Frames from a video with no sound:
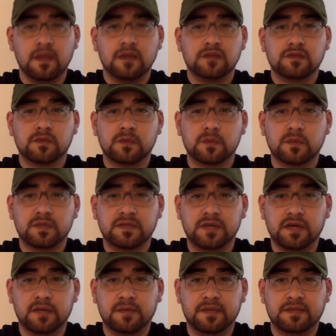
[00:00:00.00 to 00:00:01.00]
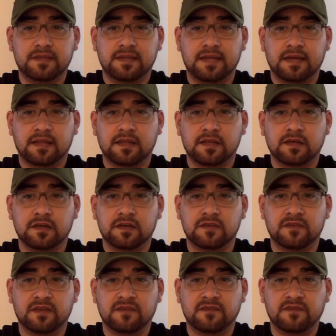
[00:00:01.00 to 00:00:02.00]
So when we talk about the likelihood
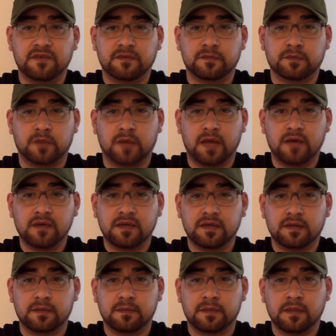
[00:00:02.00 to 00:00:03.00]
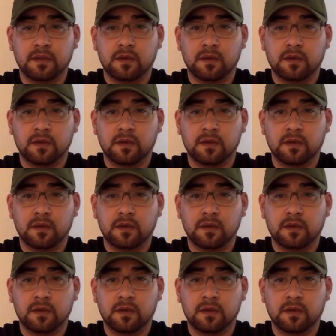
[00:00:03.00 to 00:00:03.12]
of an unfavorable outcome